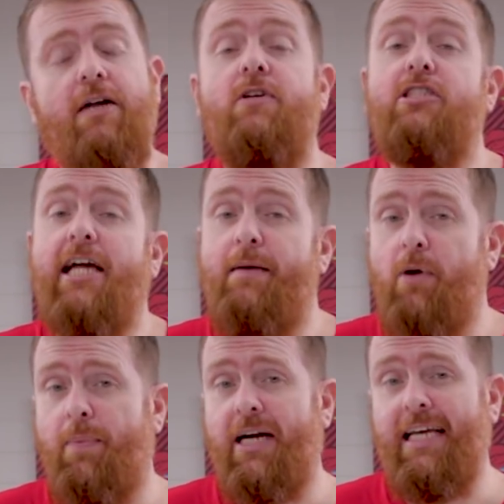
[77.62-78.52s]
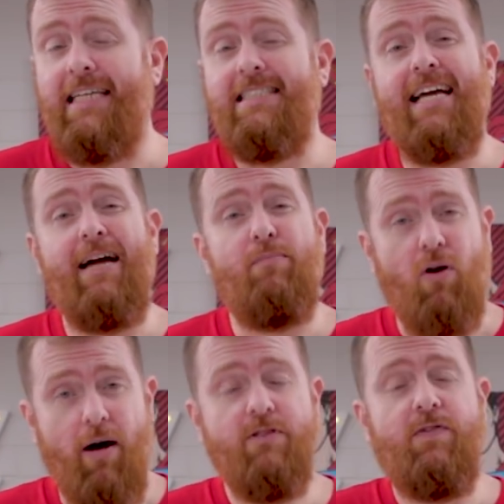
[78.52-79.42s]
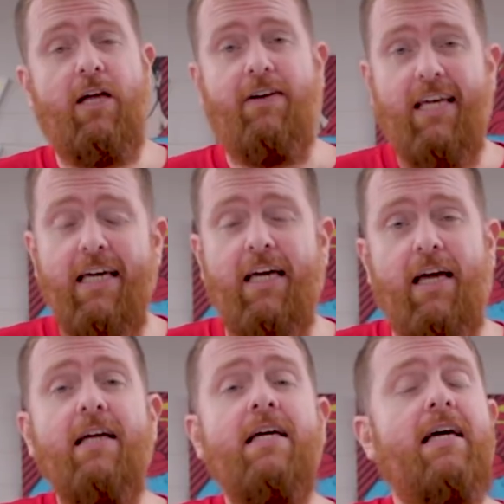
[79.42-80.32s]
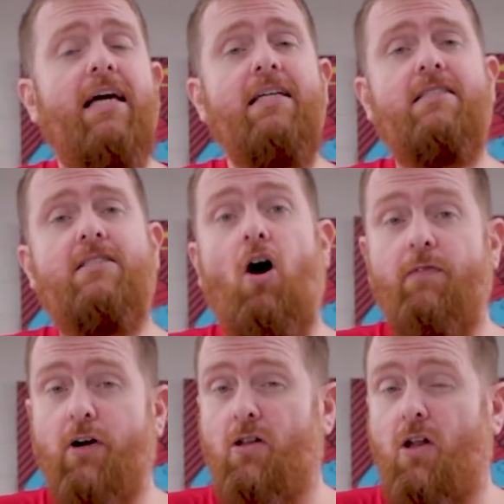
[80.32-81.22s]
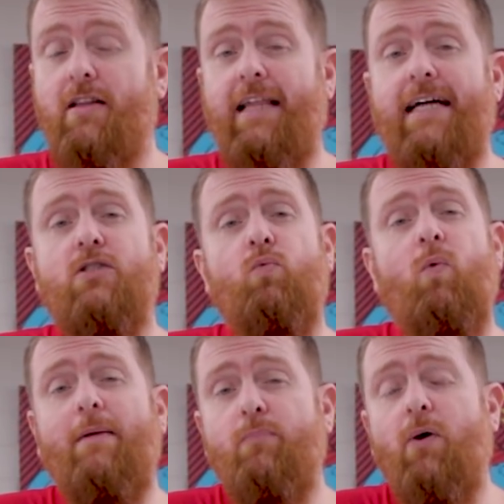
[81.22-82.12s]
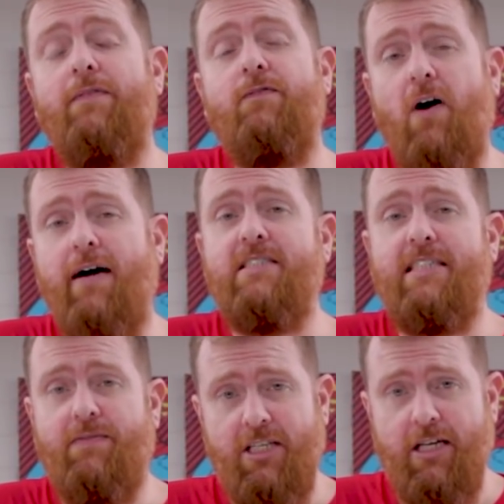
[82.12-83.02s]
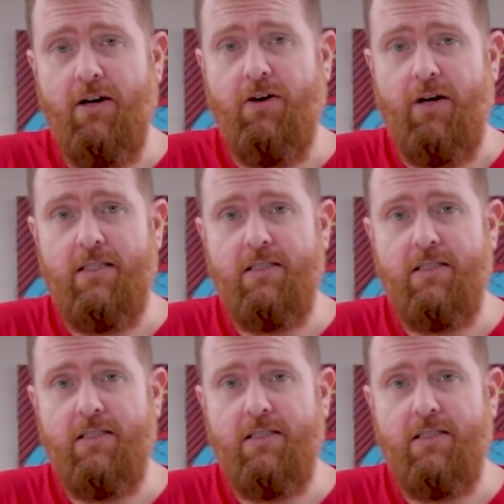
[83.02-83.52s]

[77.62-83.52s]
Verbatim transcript: And if you check out my buddy ETA Prime's video here, he's overclocked that to 1.57 gigahertz.